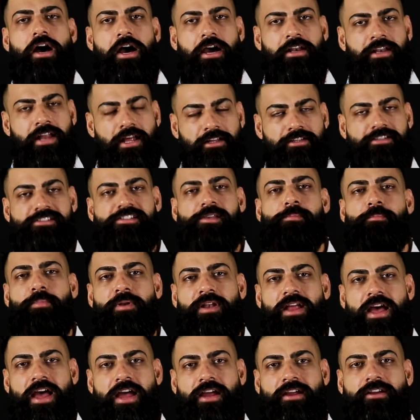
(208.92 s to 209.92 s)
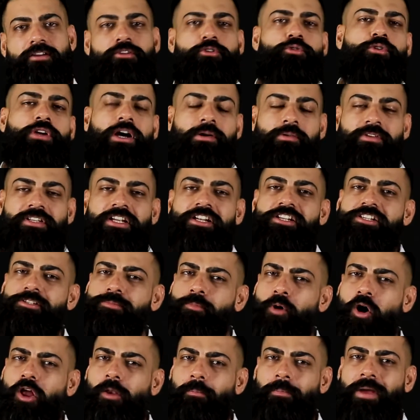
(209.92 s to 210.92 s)
Another simple hack to cover that
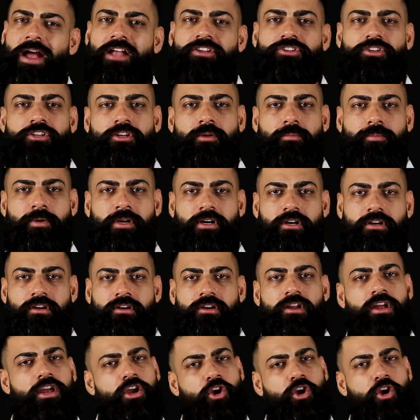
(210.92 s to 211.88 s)
small patch on your beard